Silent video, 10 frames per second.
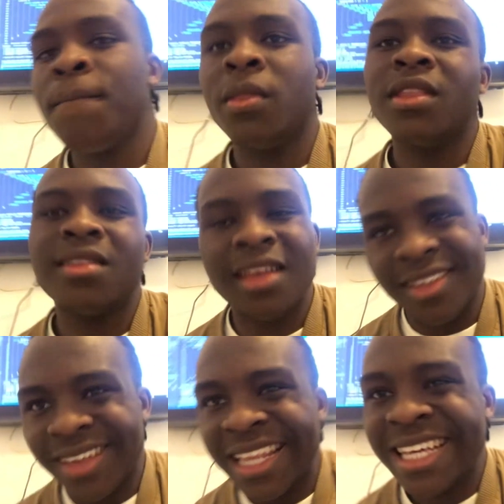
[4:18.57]

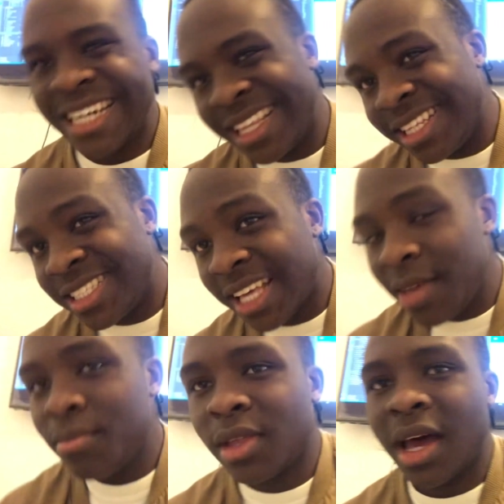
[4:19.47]
CSS at the
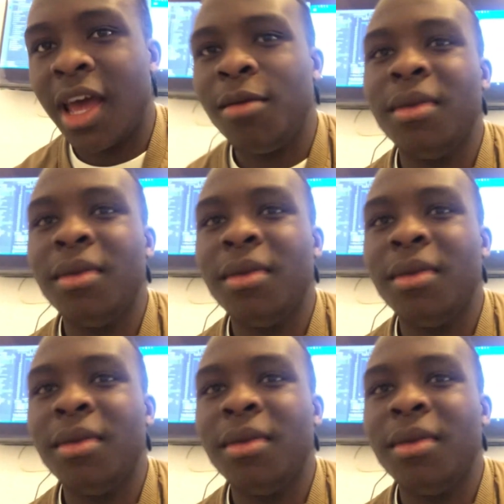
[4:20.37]
same time,